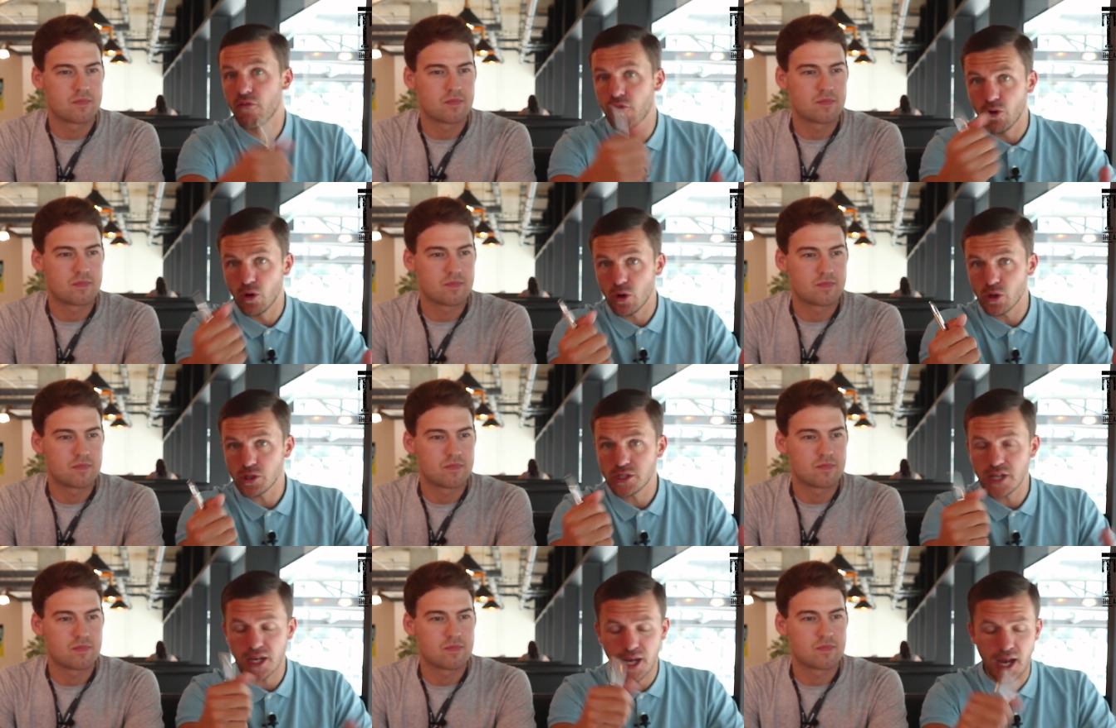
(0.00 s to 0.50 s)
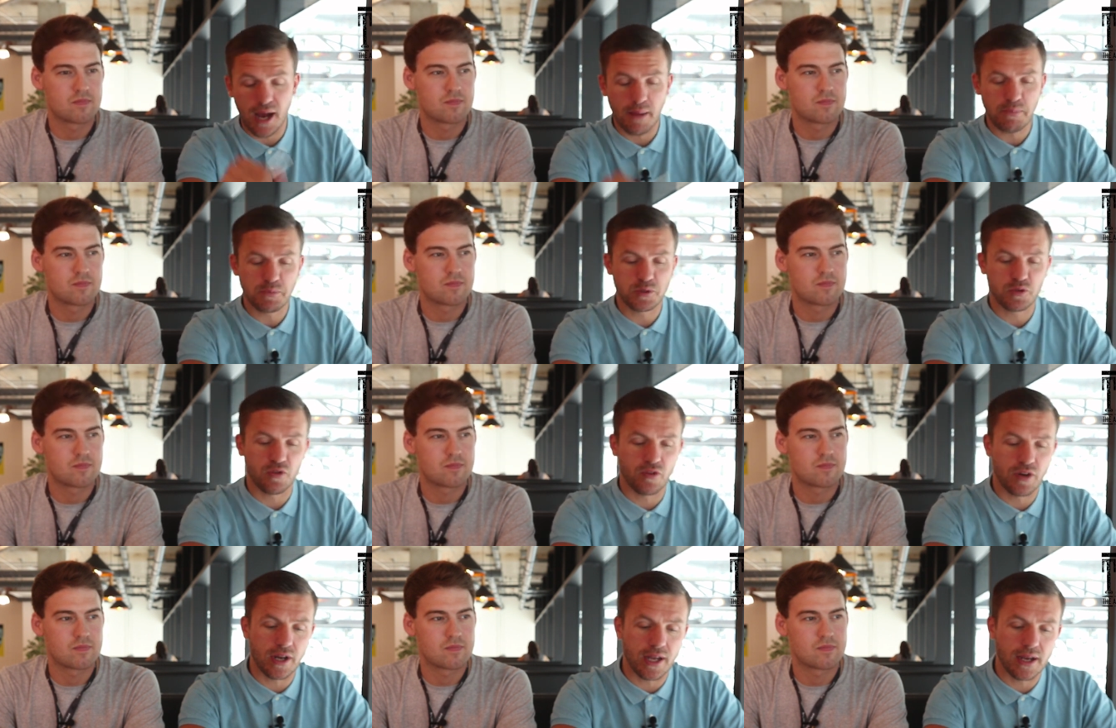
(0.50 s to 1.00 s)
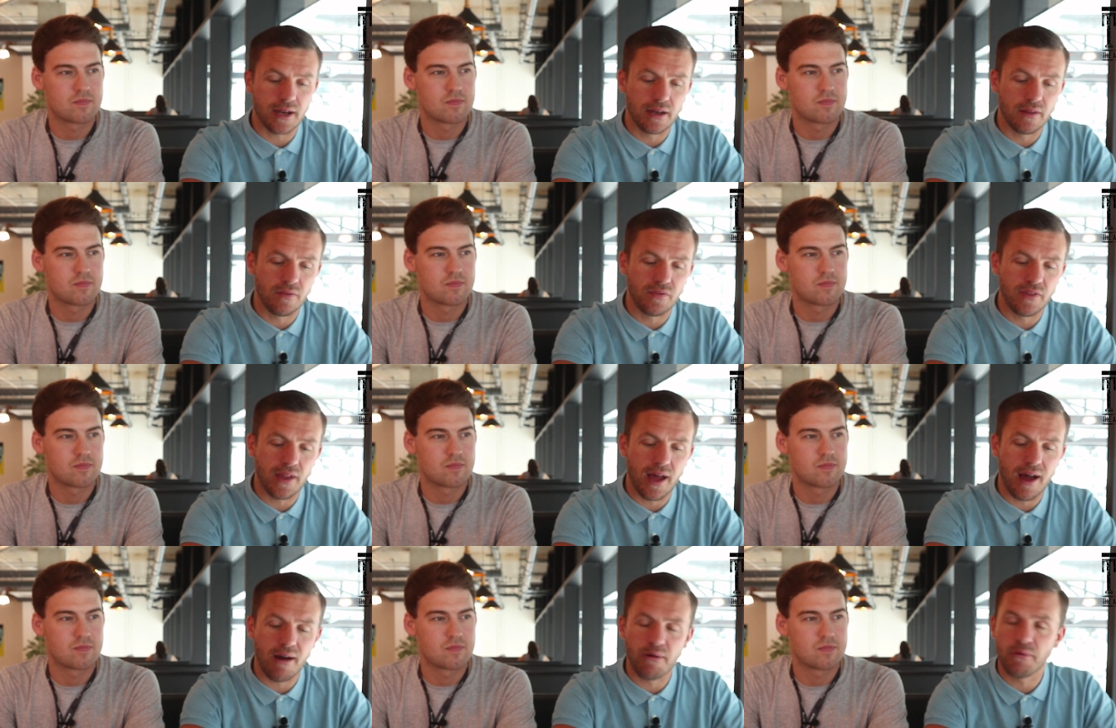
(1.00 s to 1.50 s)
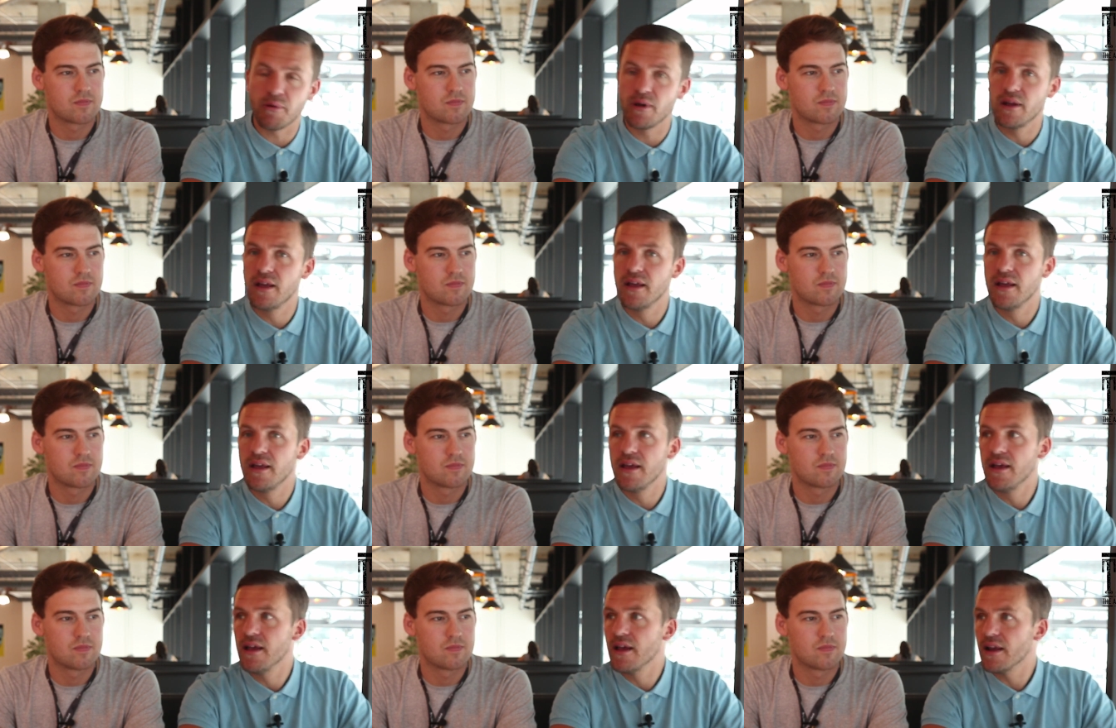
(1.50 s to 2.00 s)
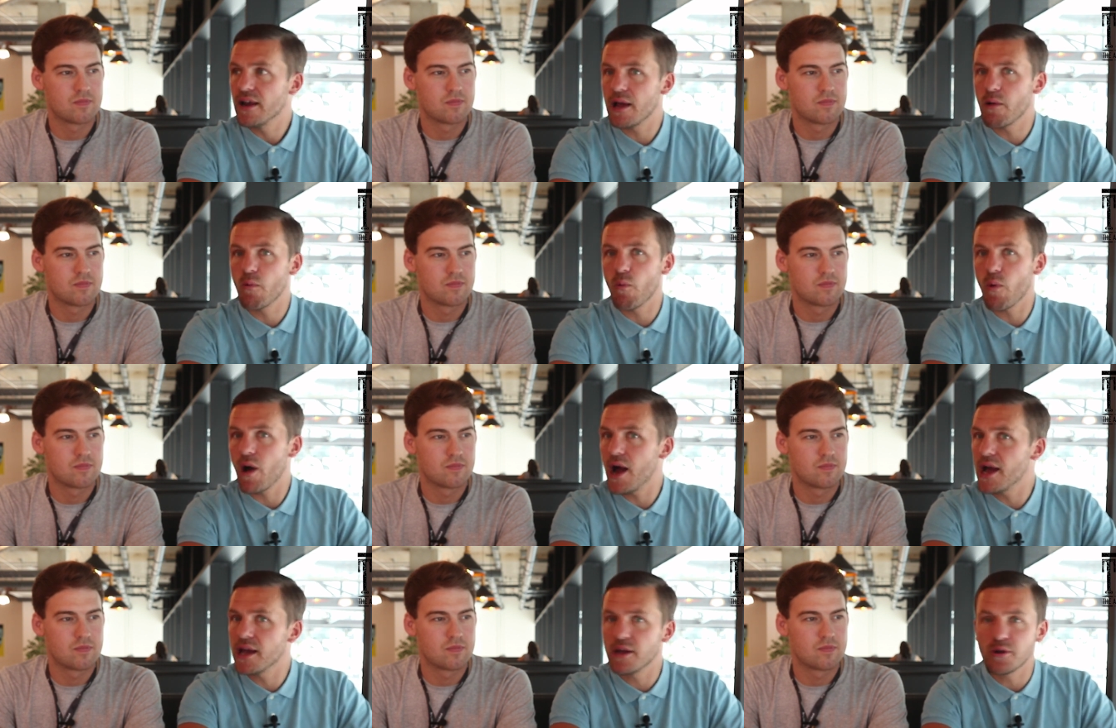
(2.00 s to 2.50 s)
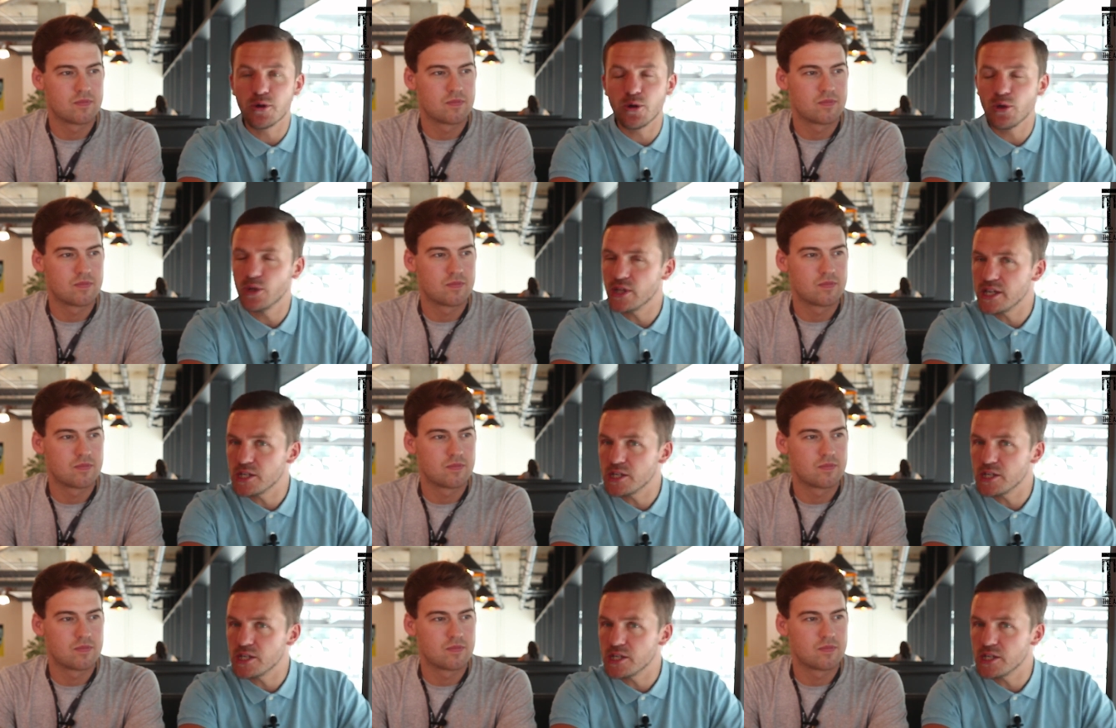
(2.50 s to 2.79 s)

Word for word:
Speaker 1: 40 caps for England now. Like, why are